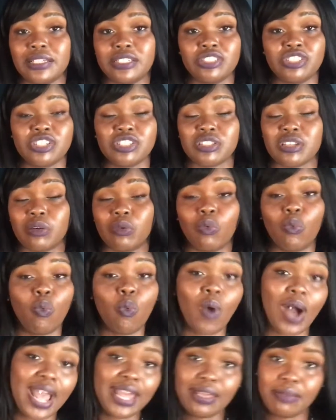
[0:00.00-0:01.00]
It's just a
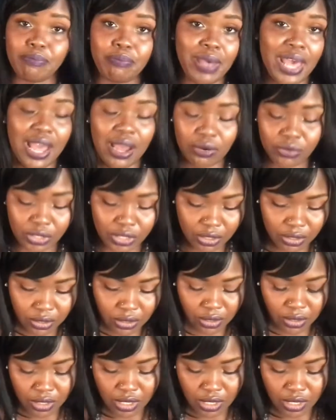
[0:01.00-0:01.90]
white powder.